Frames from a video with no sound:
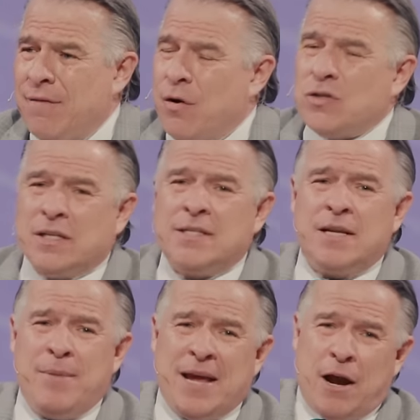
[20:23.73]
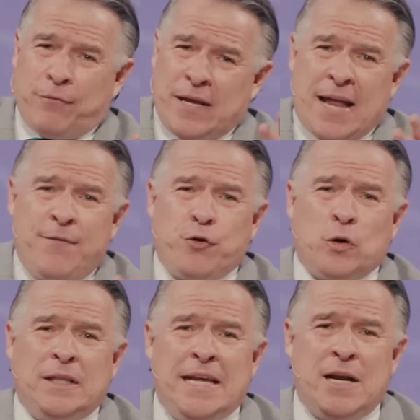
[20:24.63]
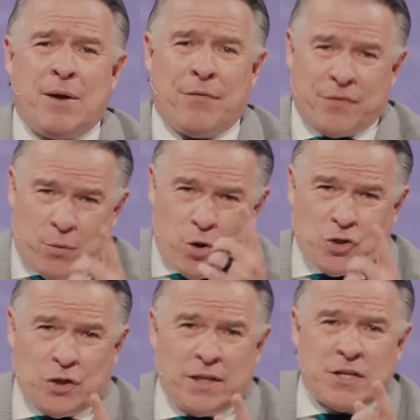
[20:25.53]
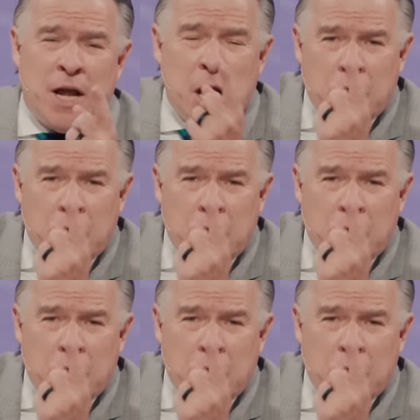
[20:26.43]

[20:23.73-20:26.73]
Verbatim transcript: Folks, listen to me carefully. And if you're a leader out there, I want you to listen.